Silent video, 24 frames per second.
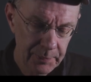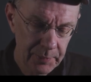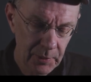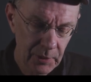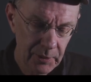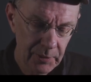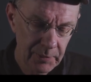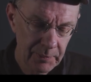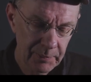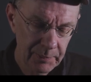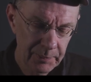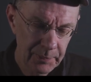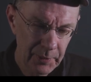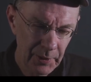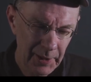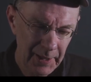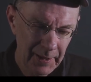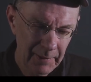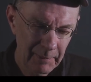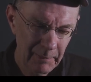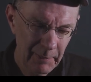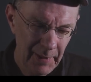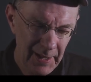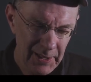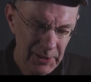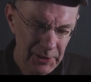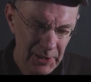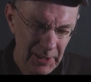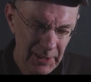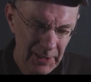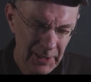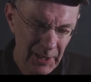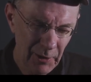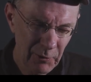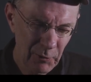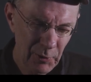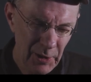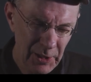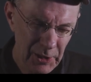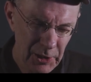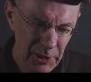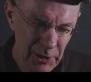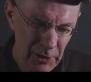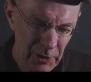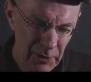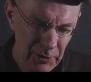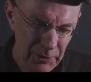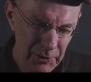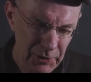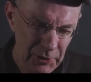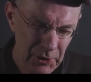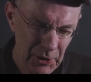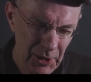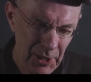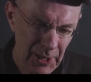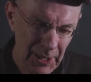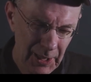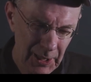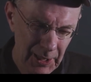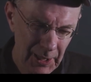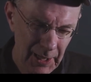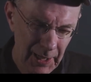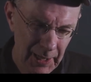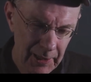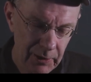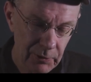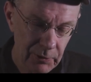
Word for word: but but it met in the original Sahir